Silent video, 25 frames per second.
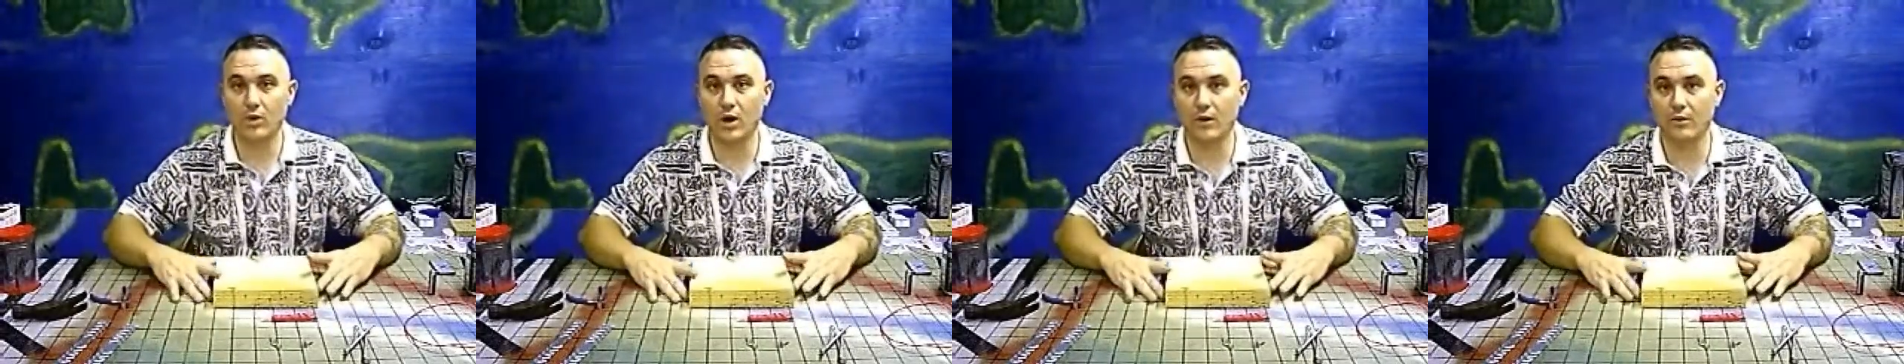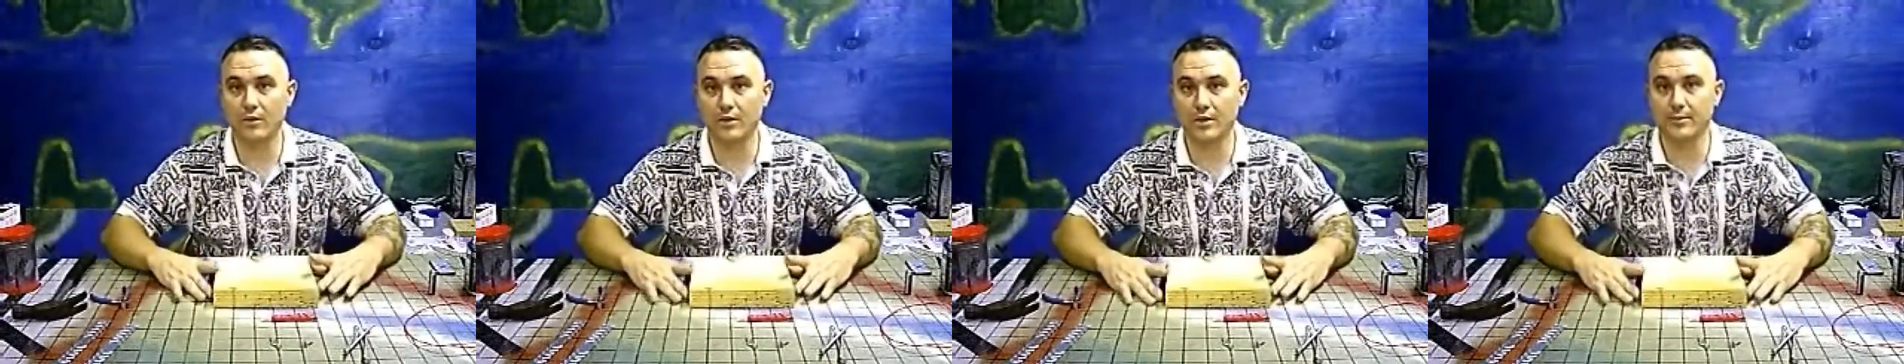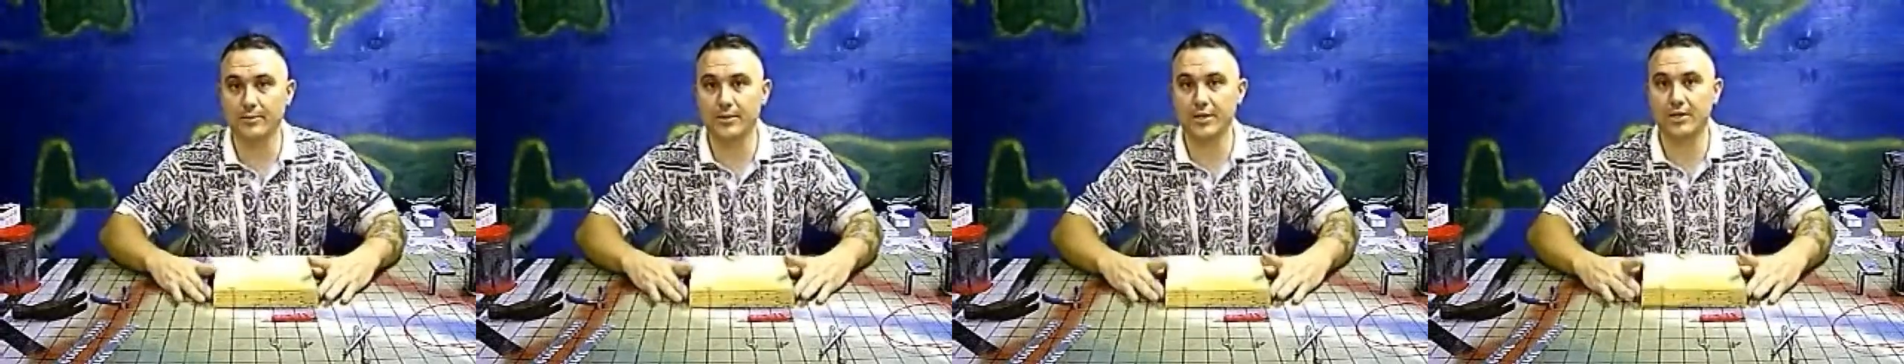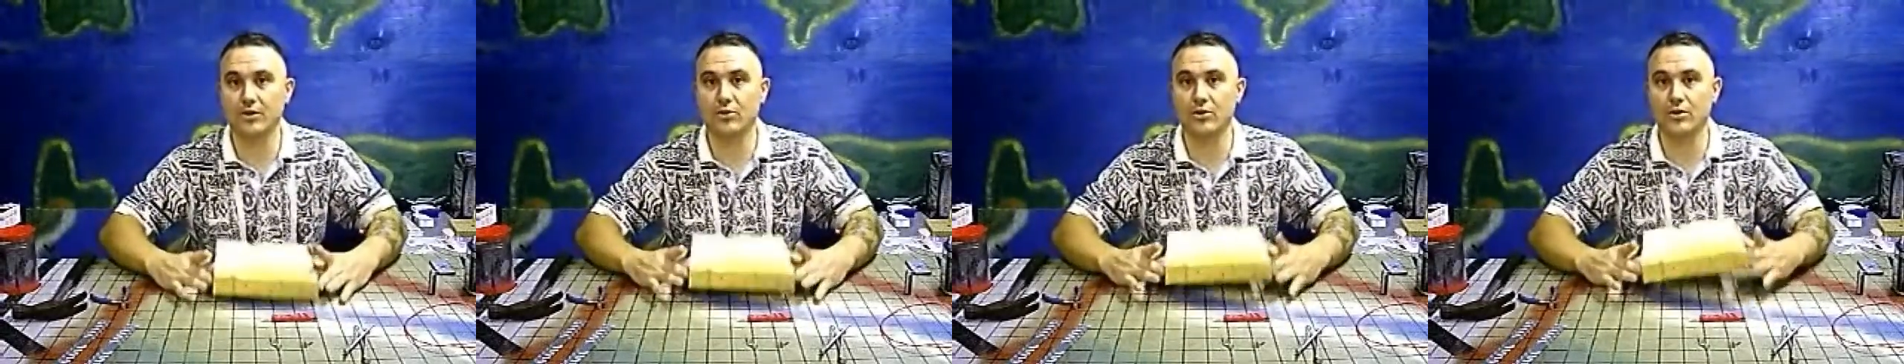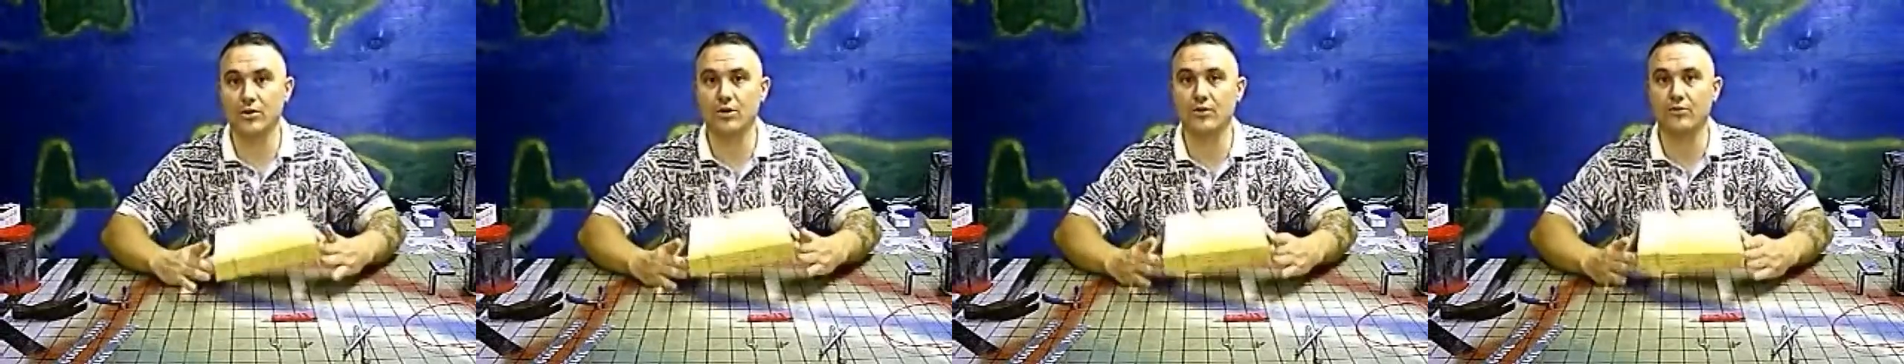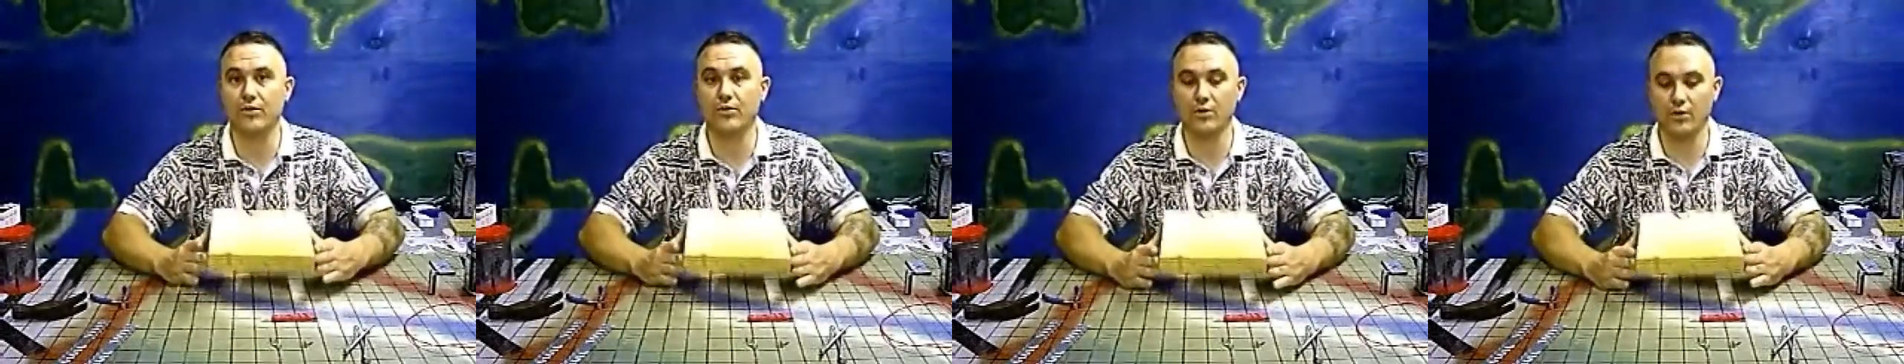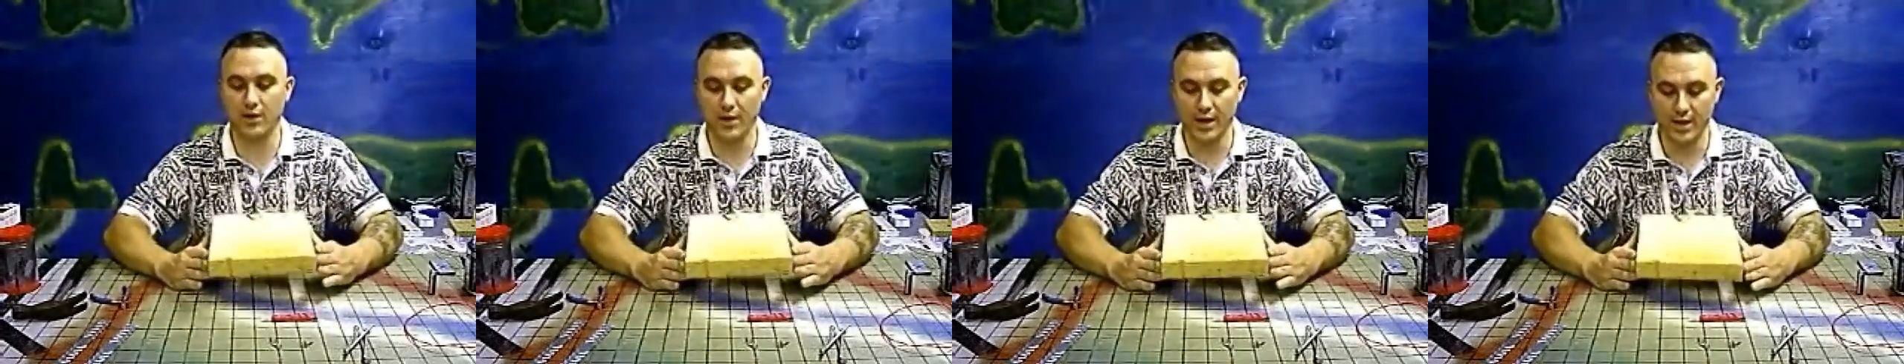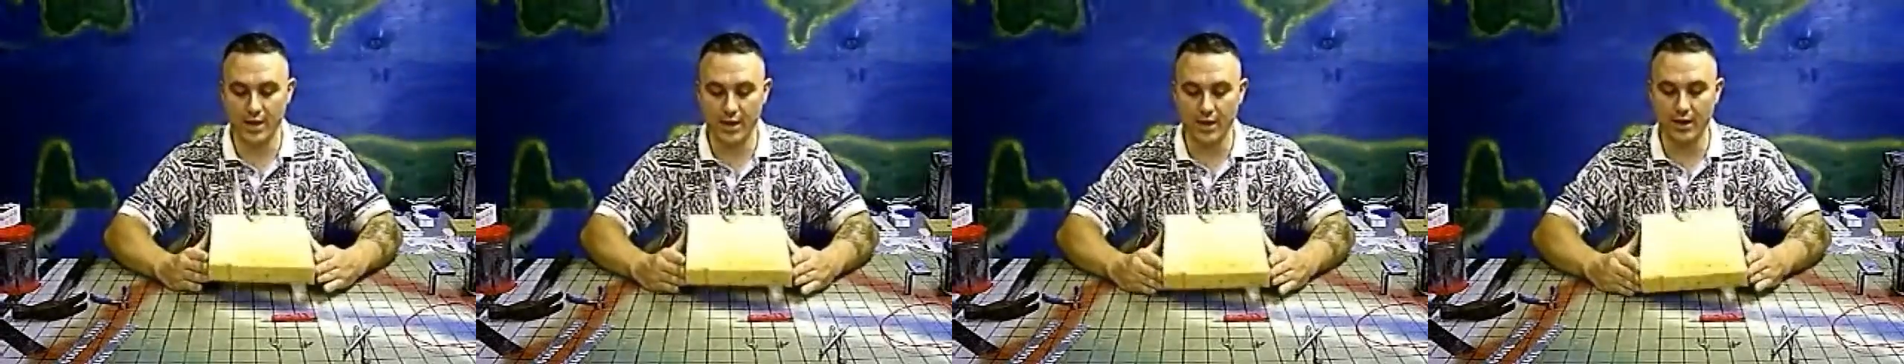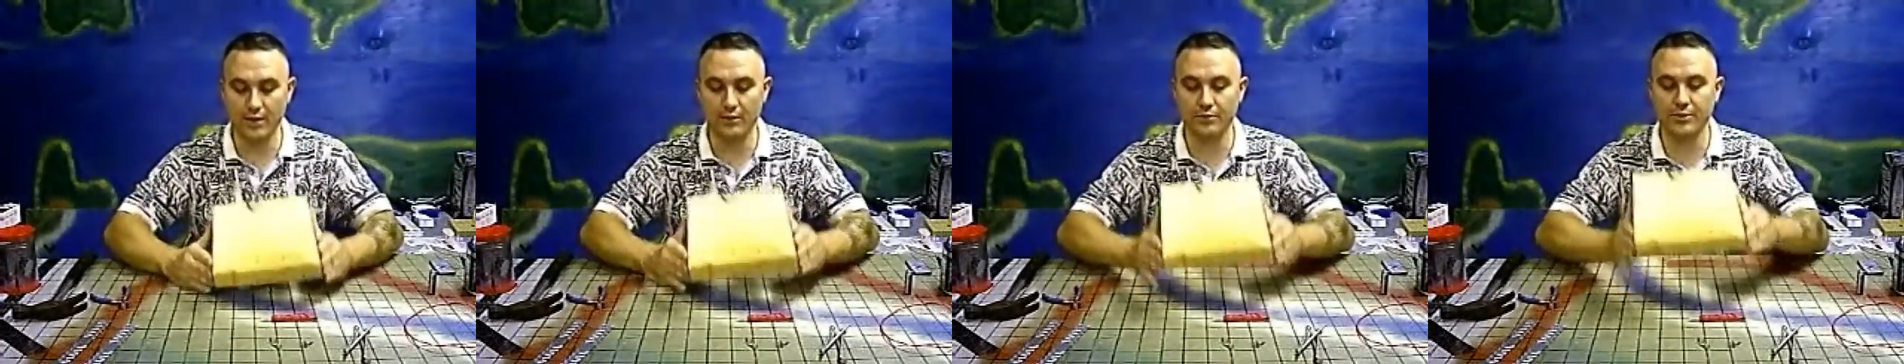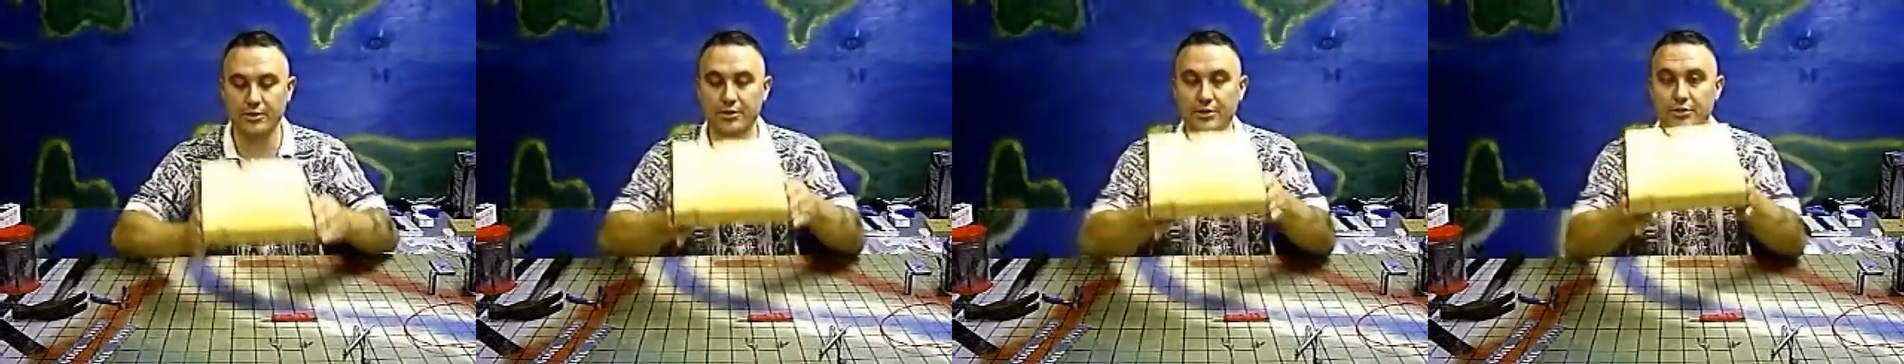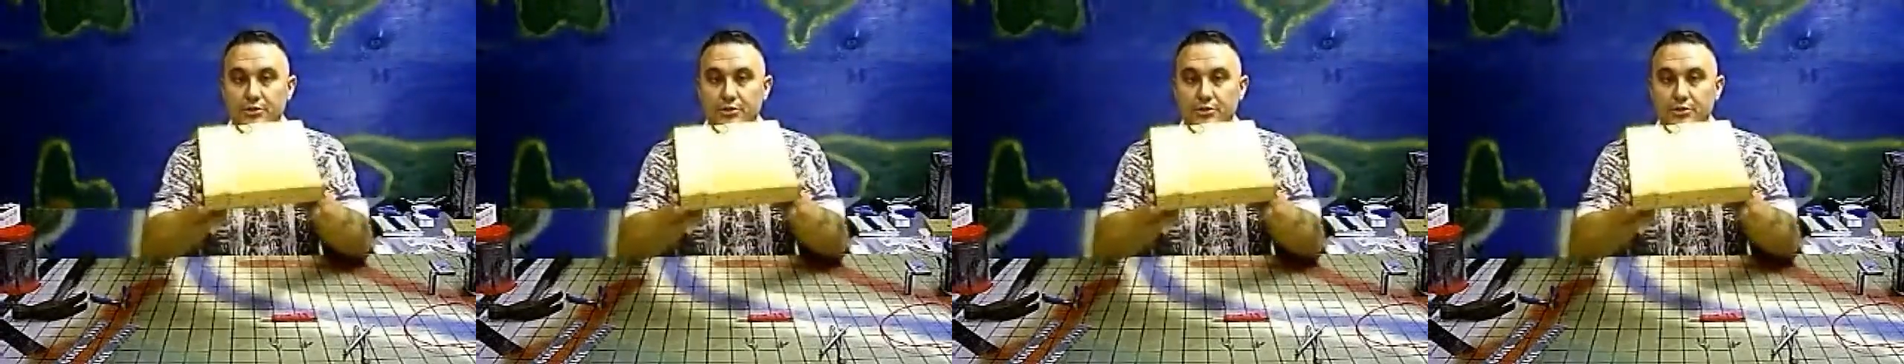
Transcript: I'm going to be going over how